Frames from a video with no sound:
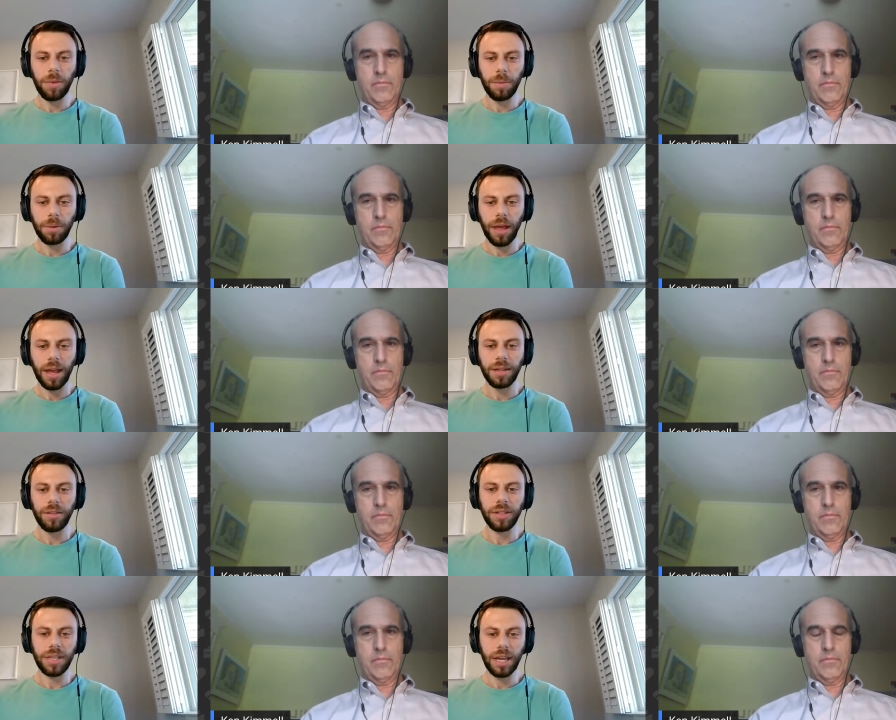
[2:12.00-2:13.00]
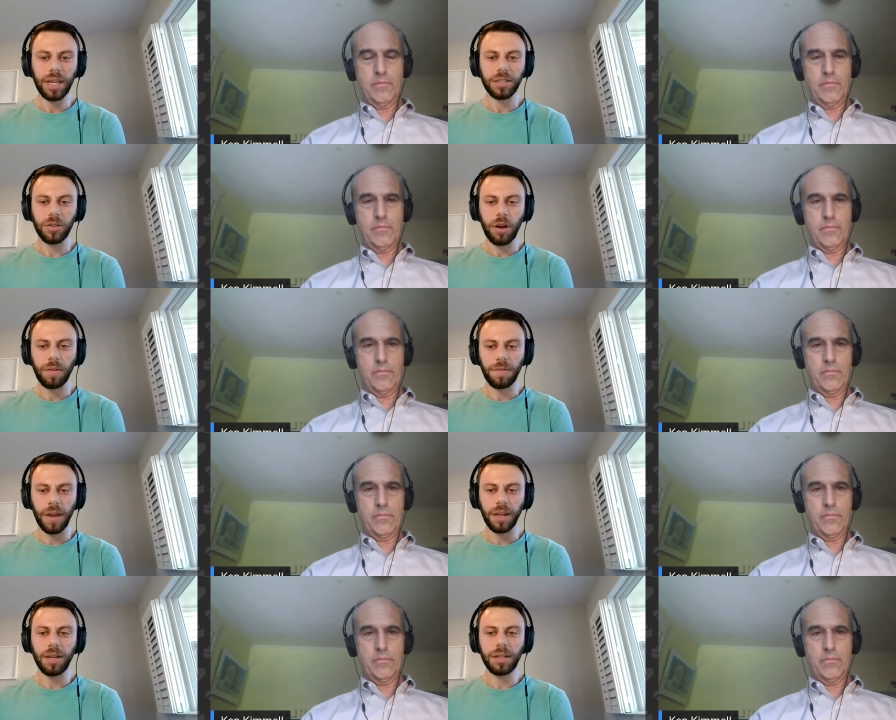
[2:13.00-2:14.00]
Speaker 1: can be applied to the decades long
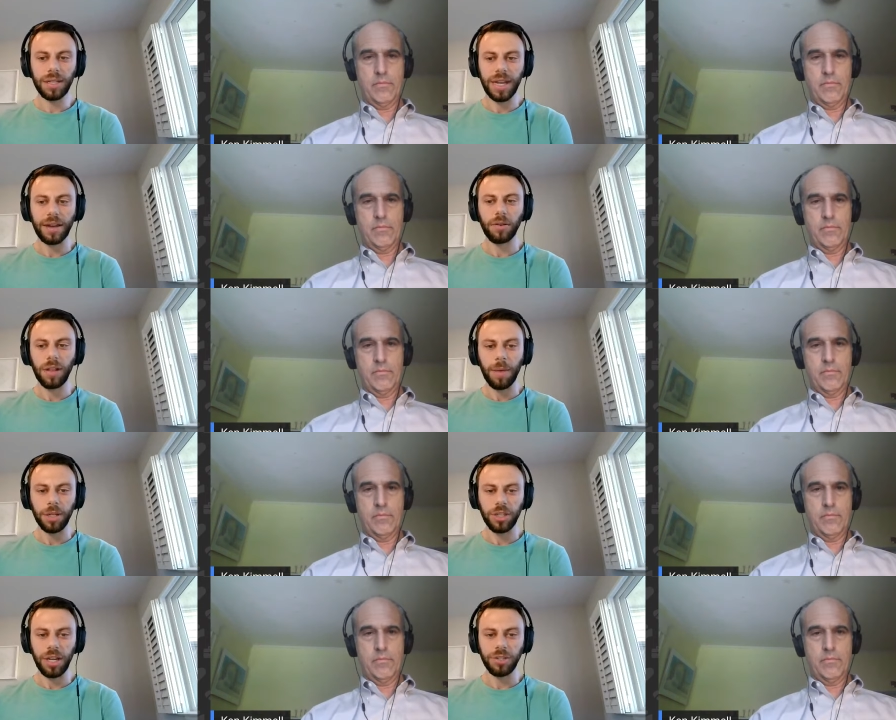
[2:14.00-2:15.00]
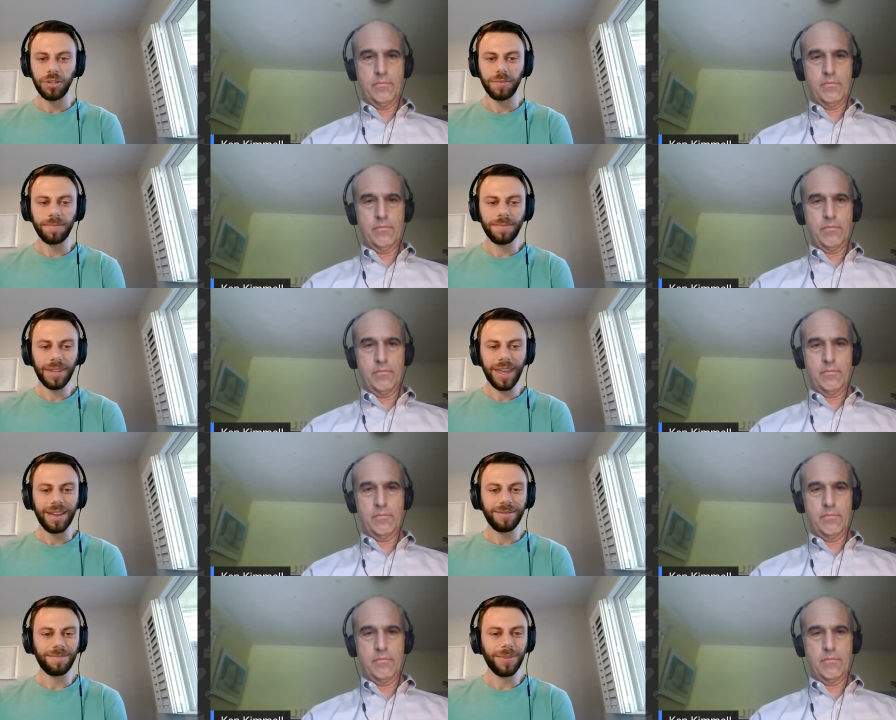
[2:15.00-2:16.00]
fight to tackle climate change.
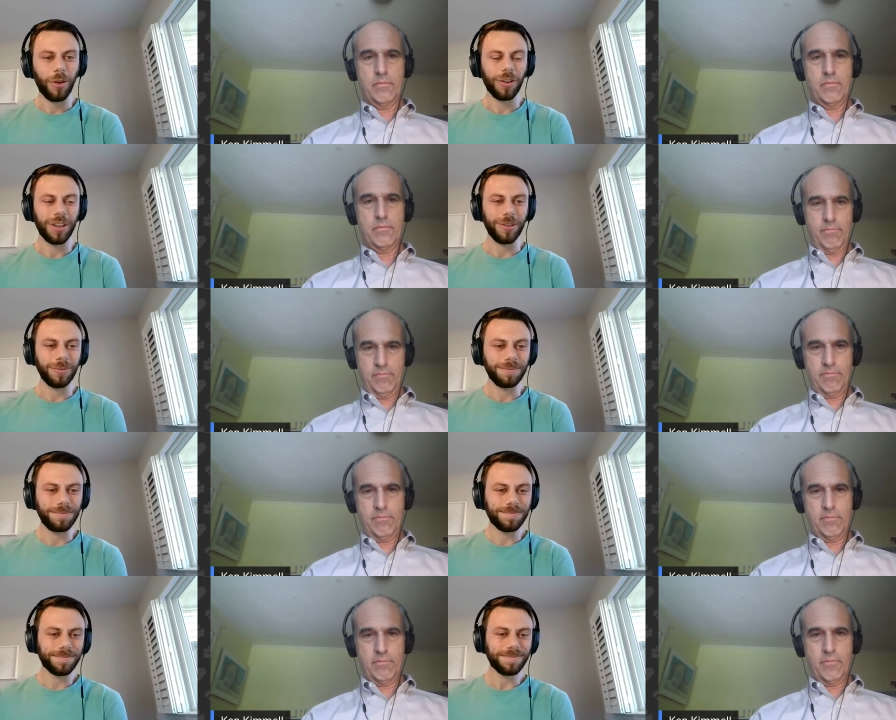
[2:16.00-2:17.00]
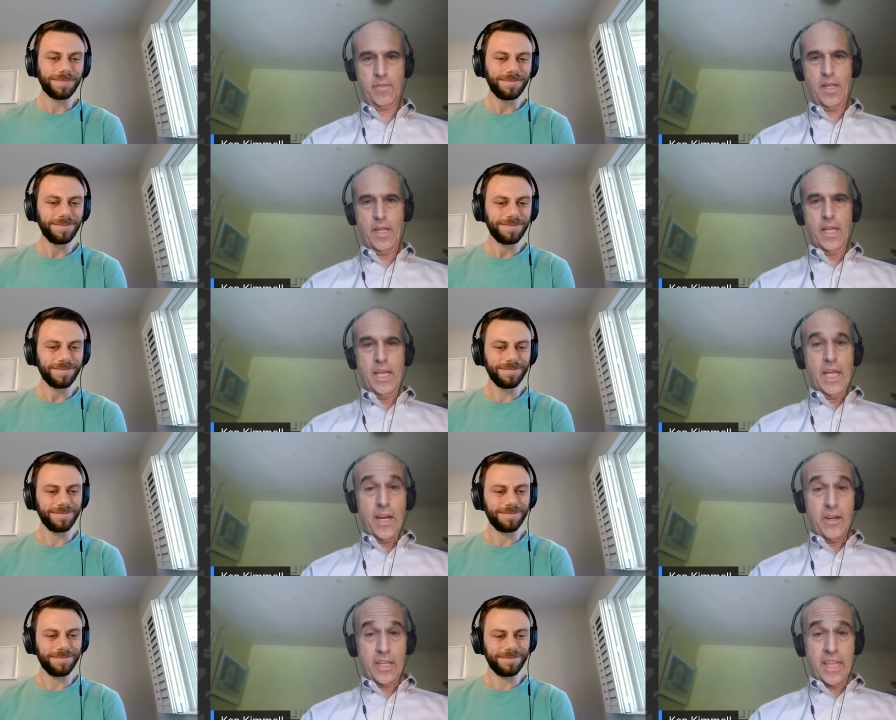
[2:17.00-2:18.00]
Ken, over to you.
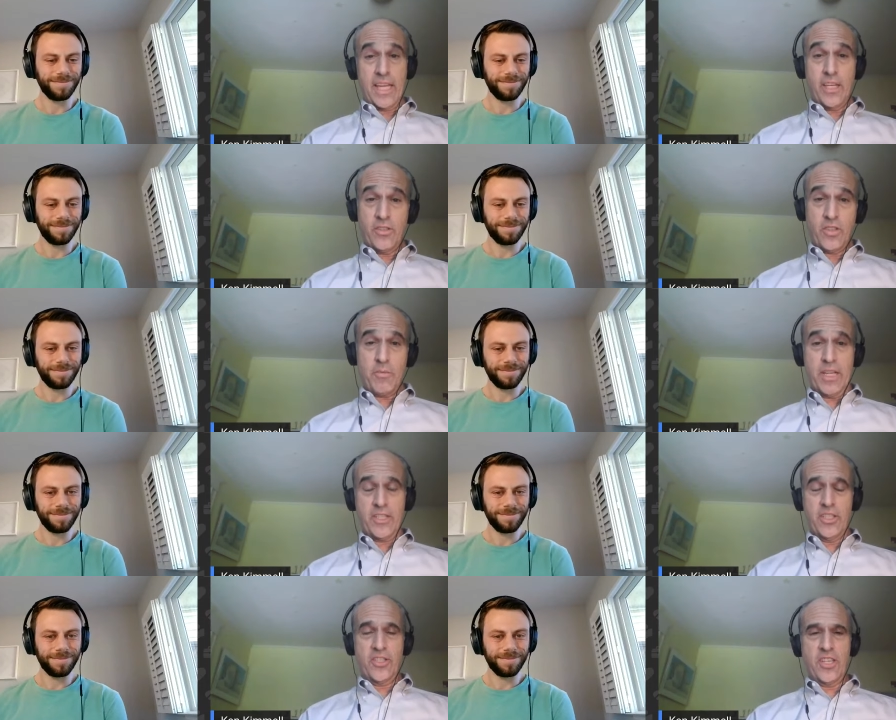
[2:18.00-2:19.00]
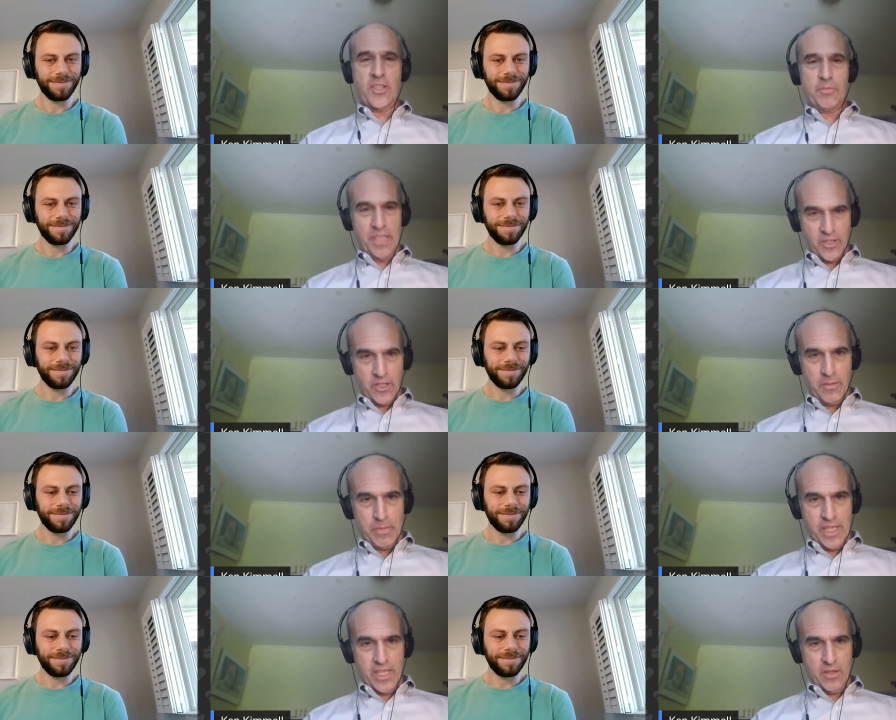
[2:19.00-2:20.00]
Speaker 2: Eric, thank you so much. It's such a pleasure
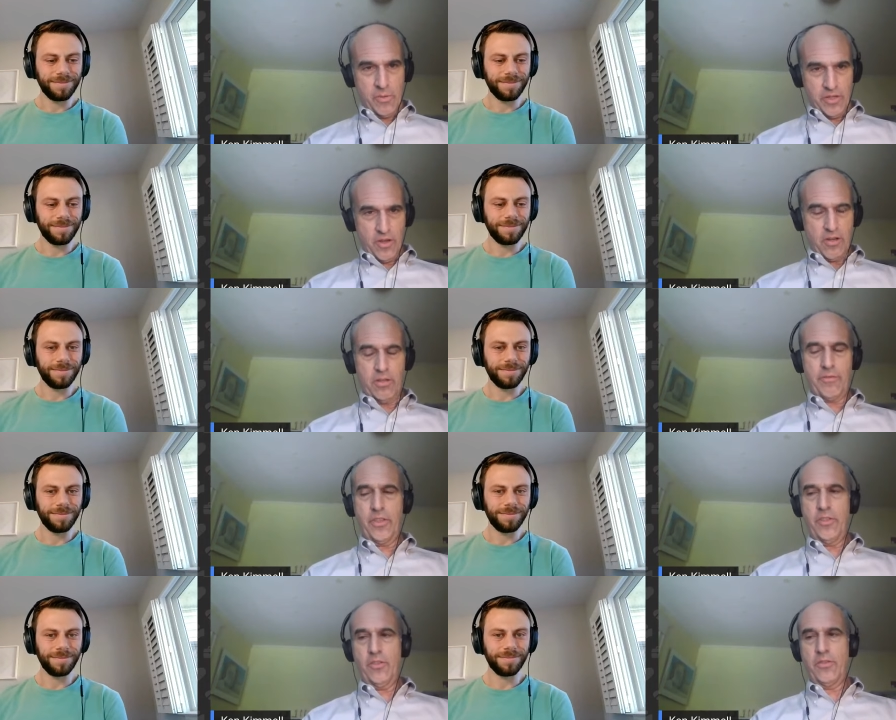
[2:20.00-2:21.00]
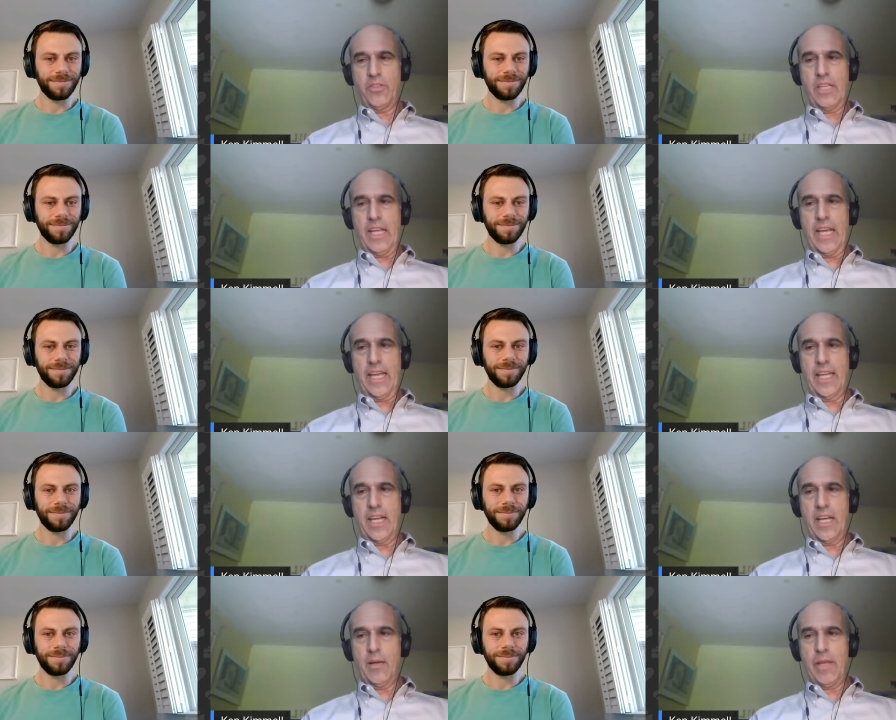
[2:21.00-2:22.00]
to be with all of you
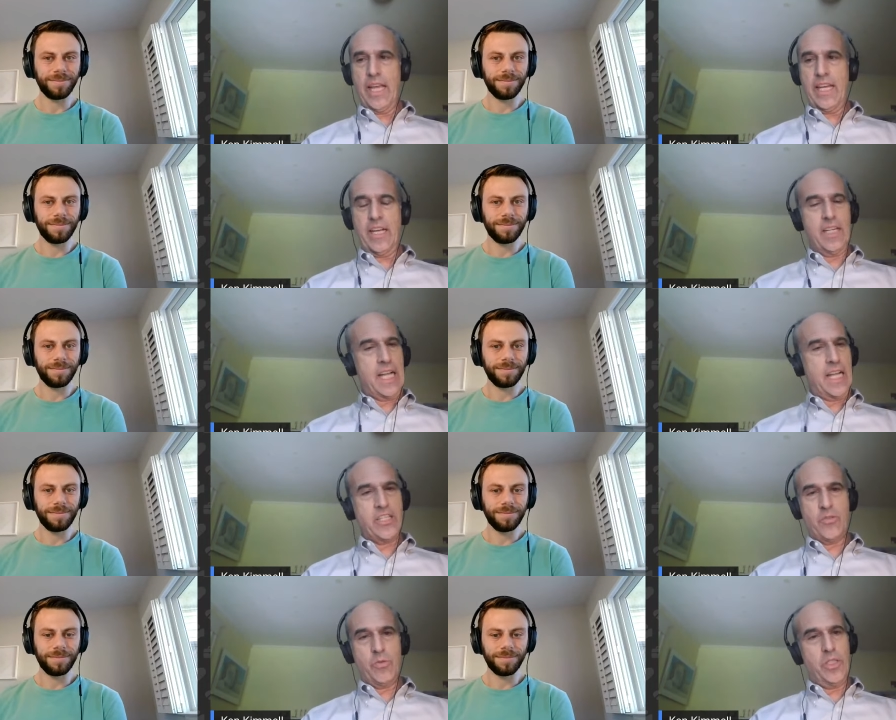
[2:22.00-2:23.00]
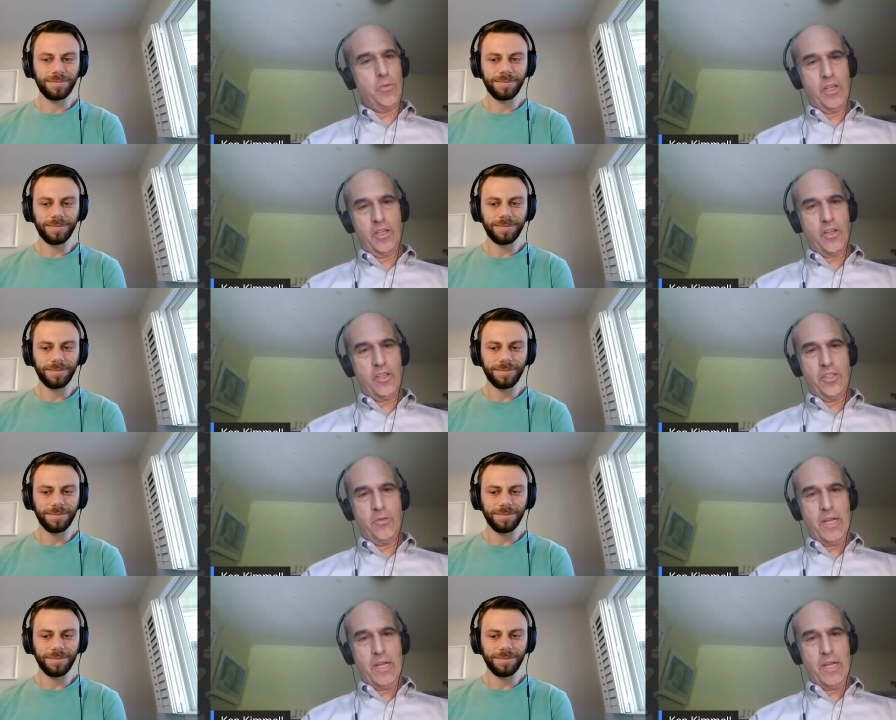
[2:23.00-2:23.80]
today. Um, and Eric, I just really want to call